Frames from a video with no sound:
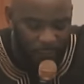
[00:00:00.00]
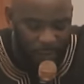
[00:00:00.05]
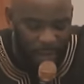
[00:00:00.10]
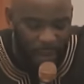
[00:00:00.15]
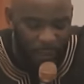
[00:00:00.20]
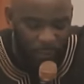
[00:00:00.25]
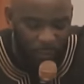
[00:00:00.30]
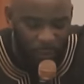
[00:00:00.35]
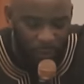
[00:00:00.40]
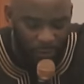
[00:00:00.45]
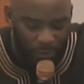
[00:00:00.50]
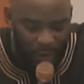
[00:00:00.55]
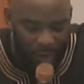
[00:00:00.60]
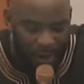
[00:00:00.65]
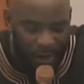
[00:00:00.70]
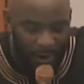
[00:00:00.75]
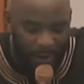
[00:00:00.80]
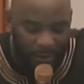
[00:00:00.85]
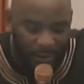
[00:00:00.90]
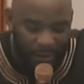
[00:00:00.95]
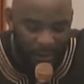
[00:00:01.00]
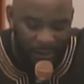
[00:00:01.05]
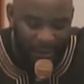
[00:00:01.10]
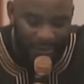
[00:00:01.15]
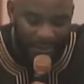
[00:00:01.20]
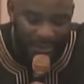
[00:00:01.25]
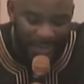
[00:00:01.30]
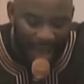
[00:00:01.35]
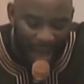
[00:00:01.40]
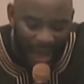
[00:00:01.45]
that were there
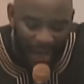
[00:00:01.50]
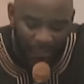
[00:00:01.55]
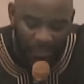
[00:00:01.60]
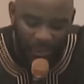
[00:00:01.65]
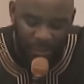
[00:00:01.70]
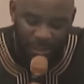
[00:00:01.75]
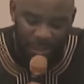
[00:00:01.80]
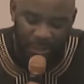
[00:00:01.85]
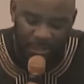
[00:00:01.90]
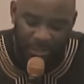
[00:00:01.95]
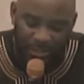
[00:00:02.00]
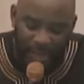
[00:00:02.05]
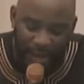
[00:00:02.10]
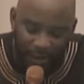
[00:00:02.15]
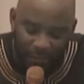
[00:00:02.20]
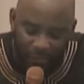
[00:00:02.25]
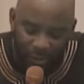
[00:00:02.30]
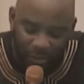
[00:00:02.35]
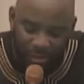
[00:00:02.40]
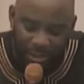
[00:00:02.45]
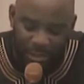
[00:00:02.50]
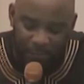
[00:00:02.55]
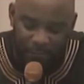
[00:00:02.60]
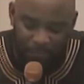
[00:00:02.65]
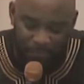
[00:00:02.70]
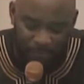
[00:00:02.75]
gathered together to